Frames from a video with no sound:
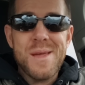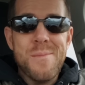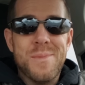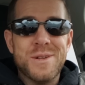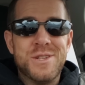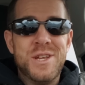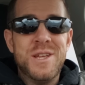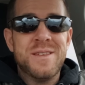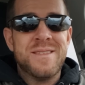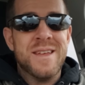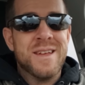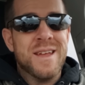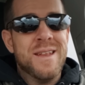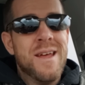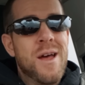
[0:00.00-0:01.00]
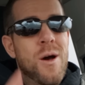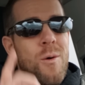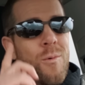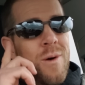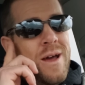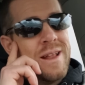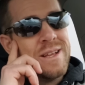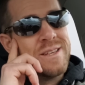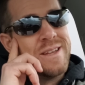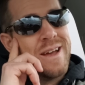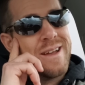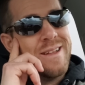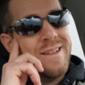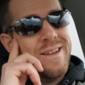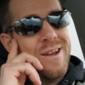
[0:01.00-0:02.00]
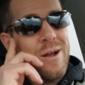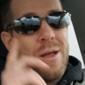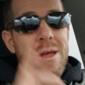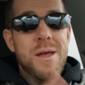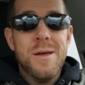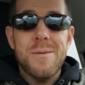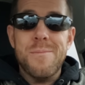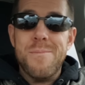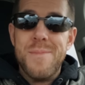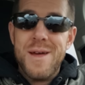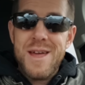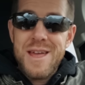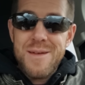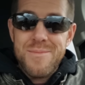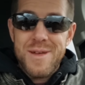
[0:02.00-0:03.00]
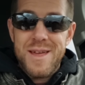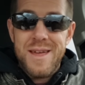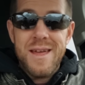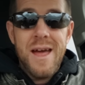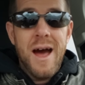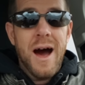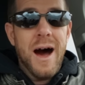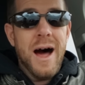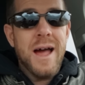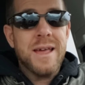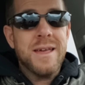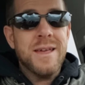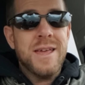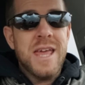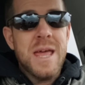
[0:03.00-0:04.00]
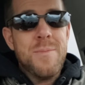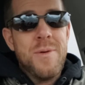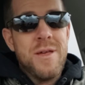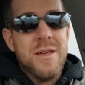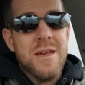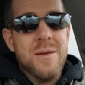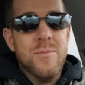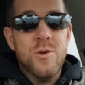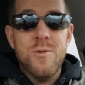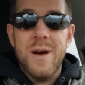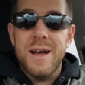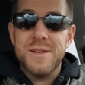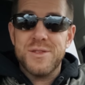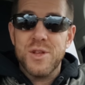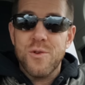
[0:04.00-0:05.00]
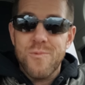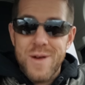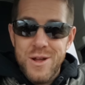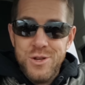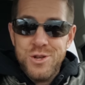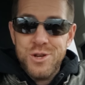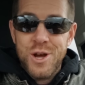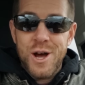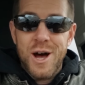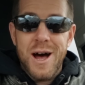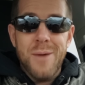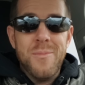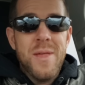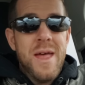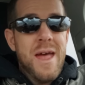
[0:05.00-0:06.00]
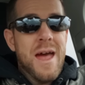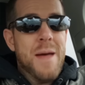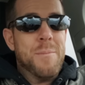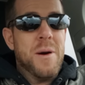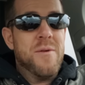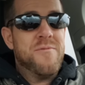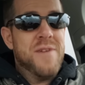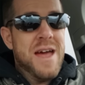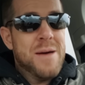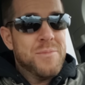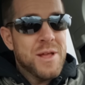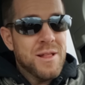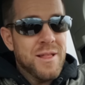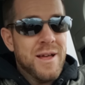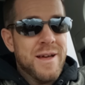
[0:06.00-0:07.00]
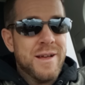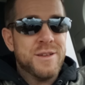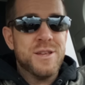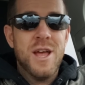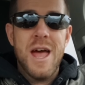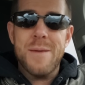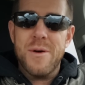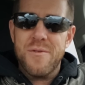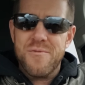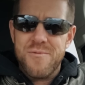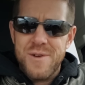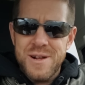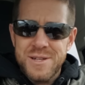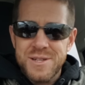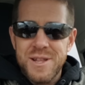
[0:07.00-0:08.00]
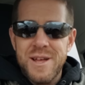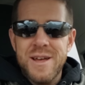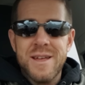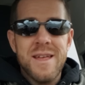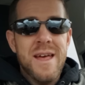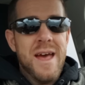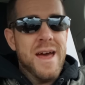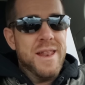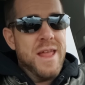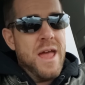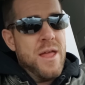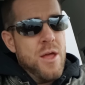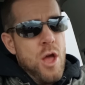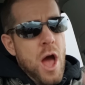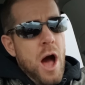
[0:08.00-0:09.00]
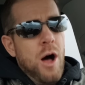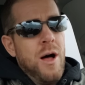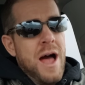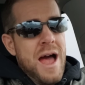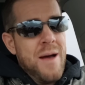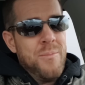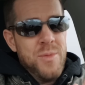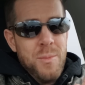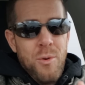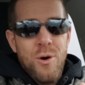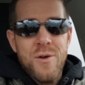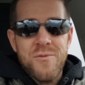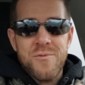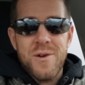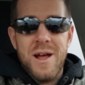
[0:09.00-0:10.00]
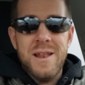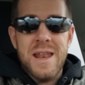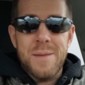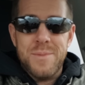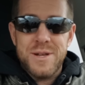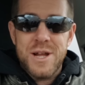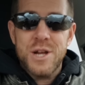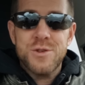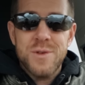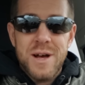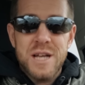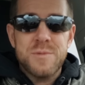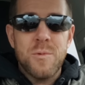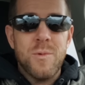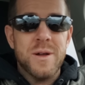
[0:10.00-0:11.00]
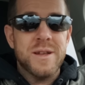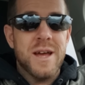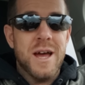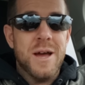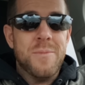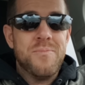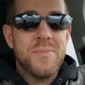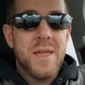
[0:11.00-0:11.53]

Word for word: But she's thinking, wait a second here. Maybe I can keep him who has the great job and my family likes and my friends like, and I'll have the boyfriend and a potential husband one day.